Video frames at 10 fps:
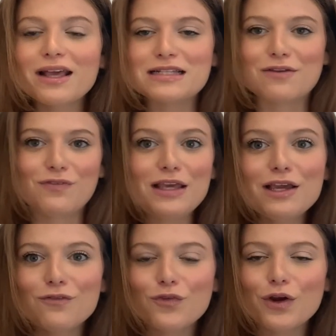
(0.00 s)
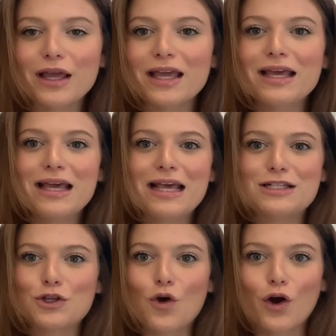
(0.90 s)
Is it vegan free?
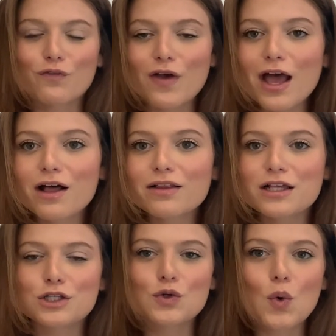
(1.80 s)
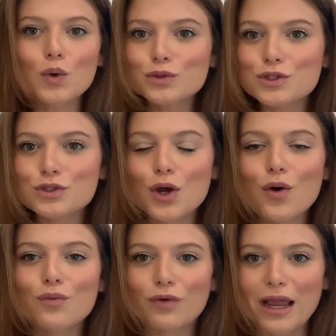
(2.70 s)
Is it Carvel? Is it Cold
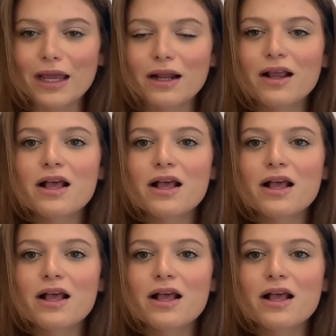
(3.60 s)
Stone, right?